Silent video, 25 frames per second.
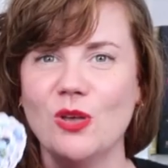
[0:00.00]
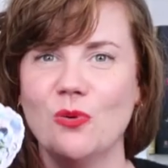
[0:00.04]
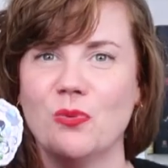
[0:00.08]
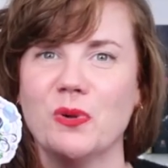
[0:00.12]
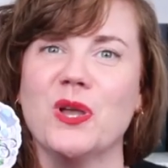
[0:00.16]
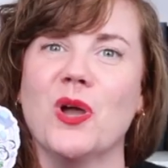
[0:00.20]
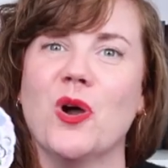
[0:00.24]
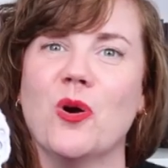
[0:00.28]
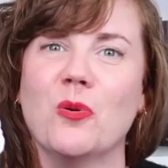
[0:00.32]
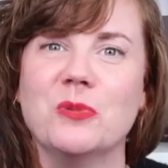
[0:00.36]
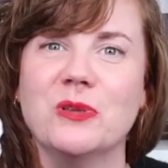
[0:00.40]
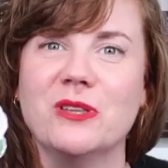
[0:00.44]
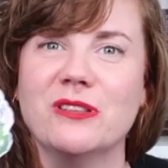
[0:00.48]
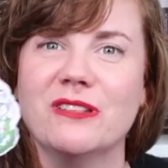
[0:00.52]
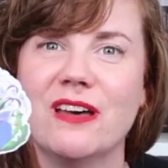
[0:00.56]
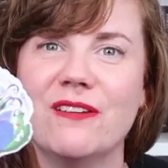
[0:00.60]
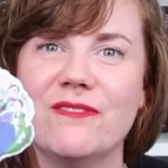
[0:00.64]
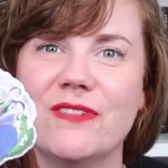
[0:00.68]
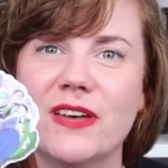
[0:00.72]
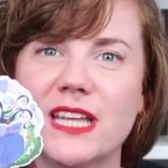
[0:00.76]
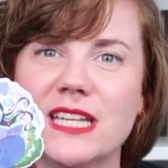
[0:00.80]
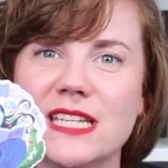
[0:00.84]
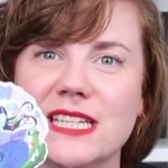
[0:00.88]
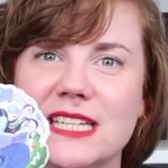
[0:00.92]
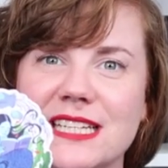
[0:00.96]
We hope you
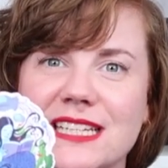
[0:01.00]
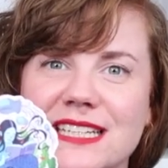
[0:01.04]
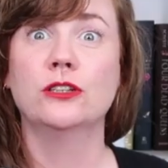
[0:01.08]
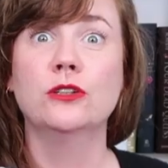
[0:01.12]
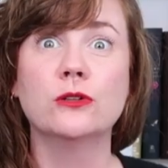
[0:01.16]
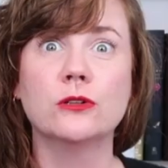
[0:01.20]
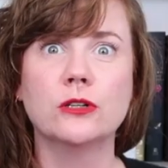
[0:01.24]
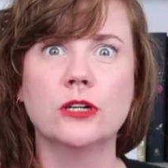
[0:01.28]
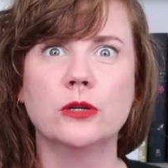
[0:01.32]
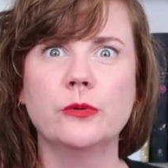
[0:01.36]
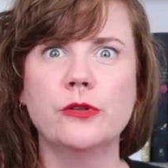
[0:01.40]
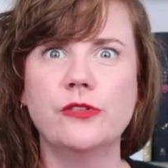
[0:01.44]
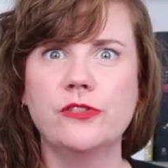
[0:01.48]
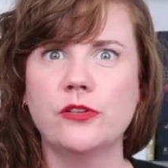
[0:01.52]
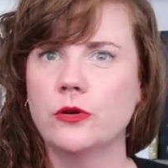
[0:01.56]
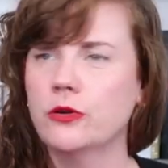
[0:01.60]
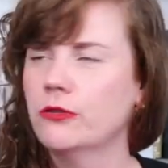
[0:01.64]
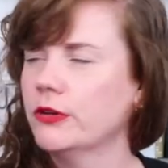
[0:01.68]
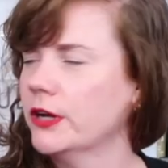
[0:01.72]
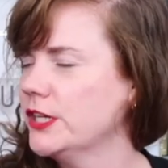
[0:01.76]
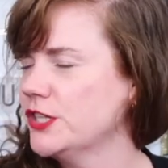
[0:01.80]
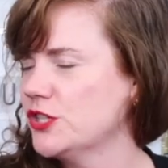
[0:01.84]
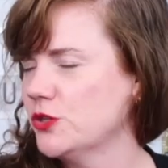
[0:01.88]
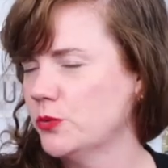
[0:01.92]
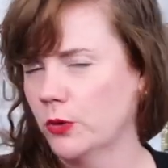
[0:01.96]
love it. Laura was so
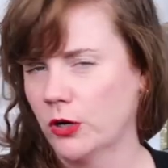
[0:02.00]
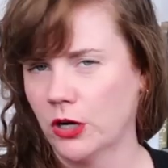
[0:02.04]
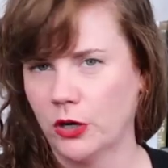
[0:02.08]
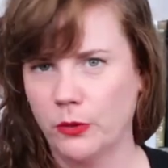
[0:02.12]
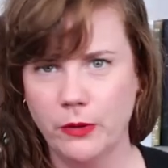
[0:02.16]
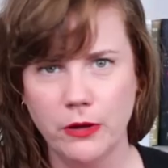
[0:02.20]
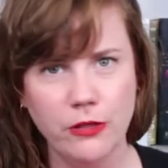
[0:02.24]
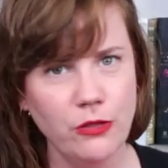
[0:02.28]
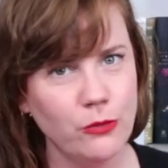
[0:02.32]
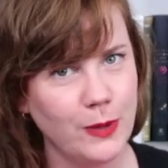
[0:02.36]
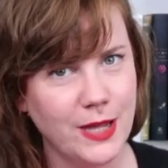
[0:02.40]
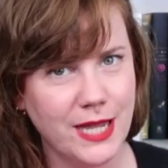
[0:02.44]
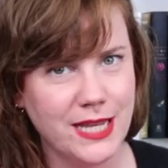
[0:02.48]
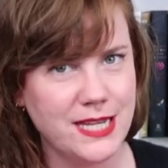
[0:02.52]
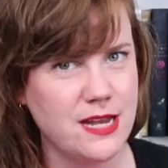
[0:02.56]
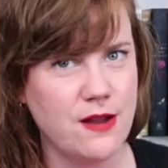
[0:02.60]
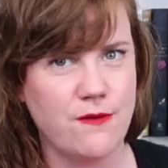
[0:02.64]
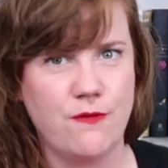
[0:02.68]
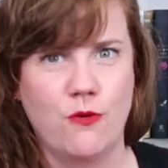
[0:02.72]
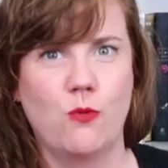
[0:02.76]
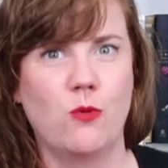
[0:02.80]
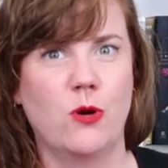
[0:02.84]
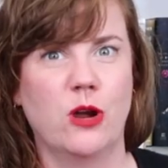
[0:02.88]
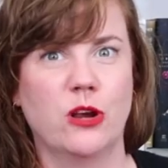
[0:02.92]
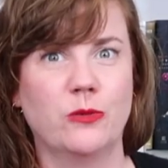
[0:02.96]
great to work with. We had
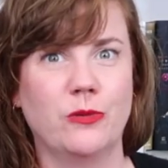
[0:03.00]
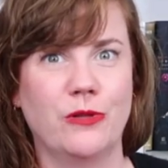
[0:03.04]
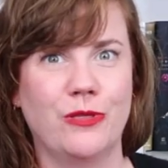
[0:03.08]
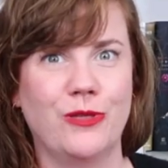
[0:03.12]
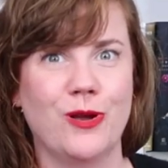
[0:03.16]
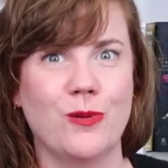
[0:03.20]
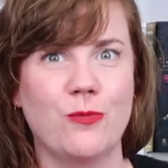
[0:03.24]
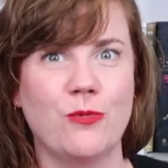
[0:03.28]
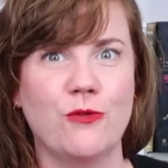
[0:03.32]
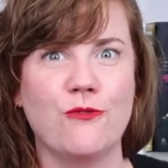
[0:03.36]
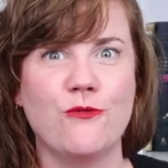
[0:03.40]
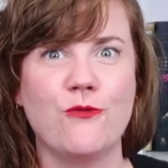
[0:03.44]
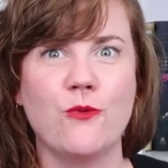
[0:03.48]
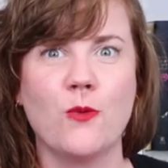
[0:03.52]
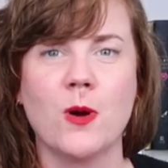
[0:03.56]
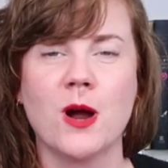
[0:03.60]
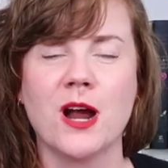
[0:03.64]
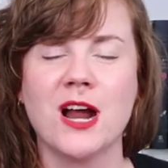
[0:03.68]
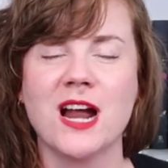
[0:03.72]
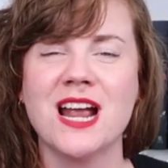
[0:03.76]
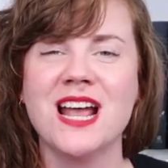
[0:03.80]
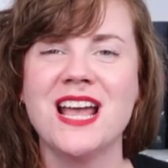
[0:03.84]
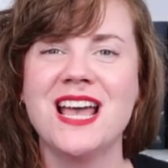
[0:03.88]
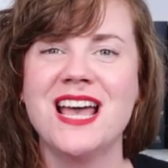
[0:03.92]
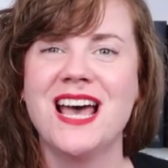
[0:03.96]
never worked with her
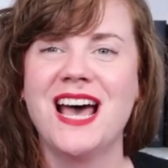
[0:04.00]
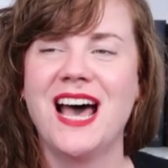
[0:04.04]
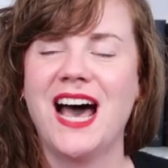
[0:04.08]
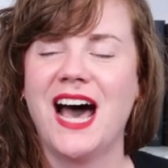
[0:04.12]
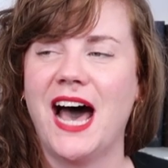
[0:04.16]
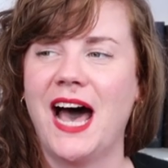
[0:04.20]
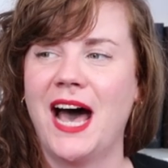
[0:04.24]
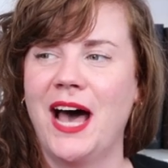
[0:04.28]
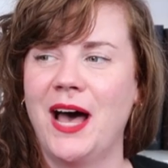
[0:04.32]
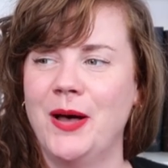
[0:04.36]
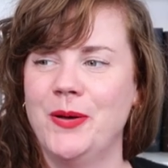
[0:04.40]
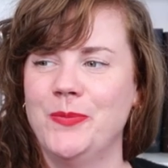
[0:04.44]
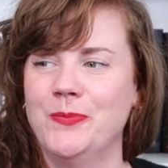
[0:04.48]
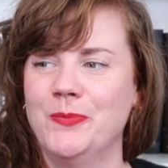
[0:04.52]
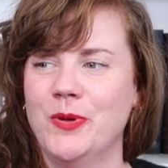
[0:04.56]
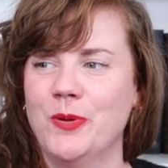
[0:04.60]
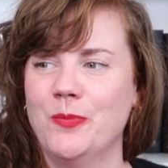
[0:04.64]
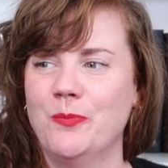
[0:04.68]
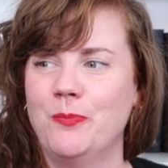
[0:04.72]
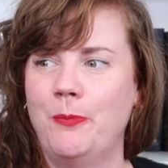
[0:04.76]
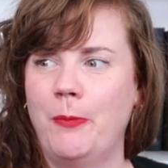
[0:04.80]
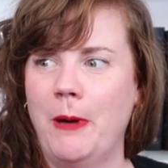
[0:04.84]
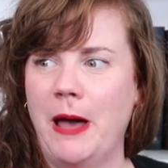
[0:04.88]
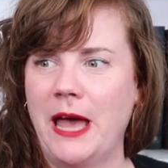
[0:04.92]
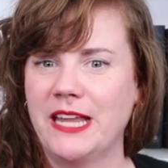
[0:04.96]
before,
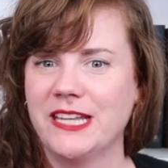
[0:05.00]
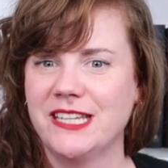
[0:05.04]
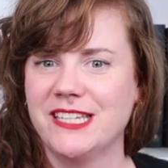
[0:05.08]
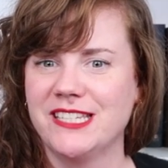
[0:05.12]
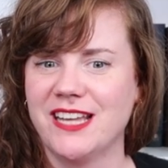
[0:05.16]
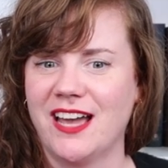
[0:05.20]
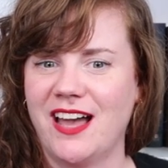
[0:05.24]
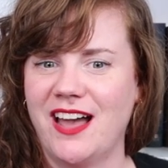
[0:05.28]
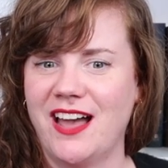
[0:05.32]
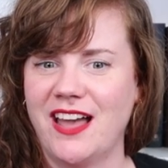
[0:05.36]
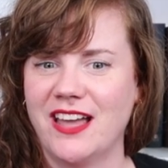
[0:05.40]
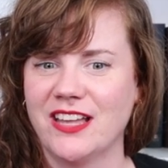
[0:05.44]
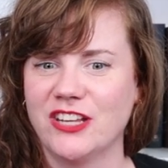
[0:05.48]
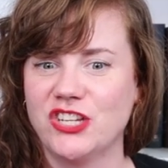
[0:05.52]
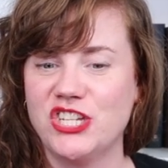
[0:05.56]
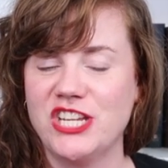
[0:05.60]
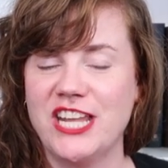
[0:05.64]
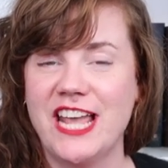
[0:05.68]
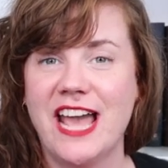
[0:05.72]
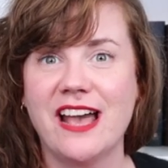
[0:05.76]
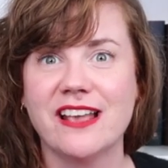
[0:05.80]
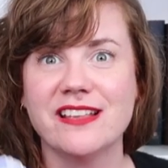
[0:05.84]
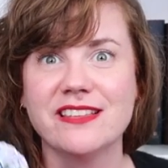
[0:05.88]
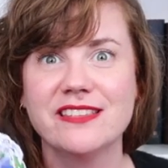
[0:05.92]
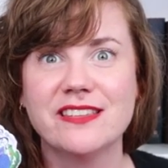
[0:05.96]
but
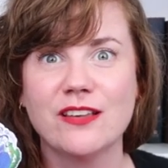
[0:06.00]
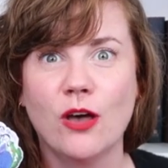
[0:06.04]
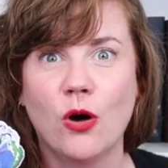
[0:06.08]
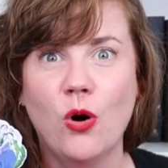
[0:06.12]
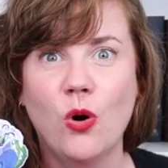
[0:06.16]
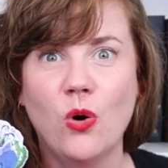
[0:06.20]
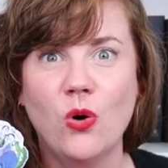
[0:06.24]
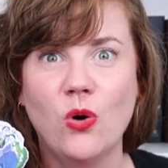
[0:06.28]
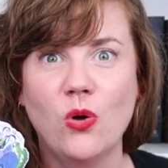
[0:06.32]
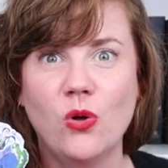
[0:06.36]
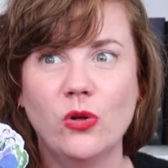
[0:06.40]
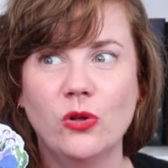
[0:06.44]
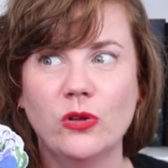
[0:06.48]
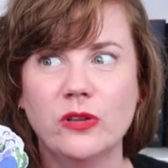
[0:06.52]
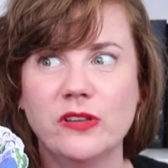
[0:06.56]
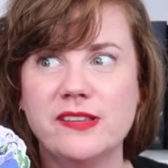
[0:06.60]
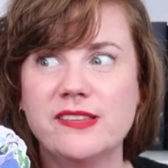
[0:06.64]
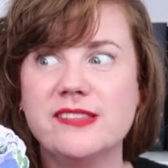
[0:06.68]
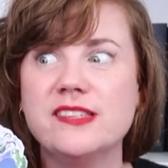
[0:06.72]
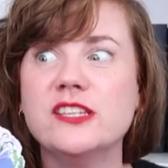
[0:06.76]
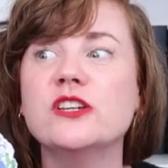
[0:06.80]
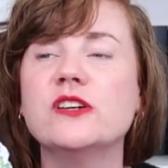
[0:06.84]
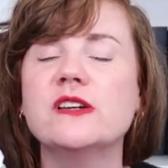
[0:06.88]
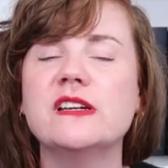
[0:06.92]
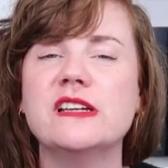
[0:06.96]
she has a whole
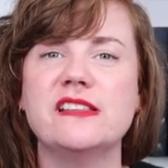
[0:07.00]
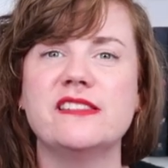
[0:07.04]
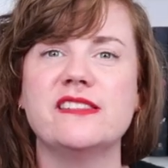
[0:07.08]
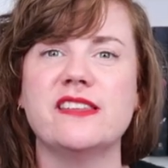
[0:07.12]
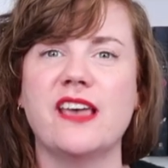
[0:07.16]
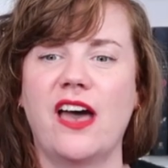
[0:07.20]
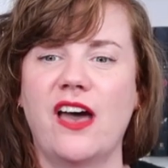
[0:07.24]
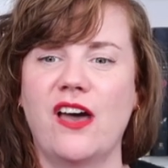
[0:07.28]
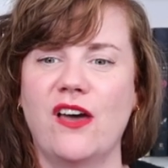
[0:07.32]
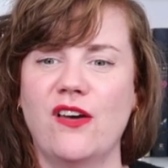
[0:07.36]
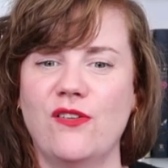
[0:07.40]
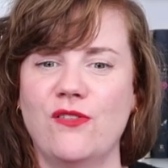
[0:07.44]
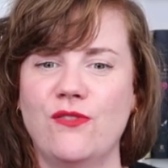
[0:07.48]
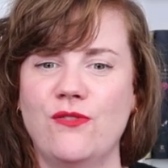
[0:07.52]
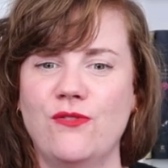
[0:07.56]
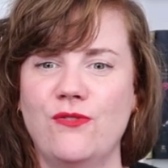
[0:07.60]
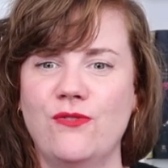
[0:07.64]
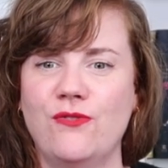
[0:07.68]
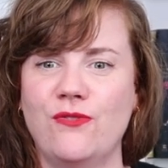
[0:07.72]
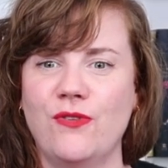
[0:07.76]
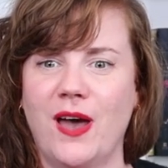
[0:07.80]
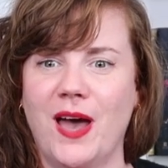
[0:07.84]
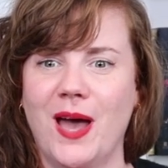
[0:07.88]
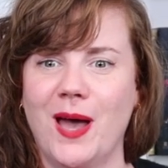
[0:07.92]
series of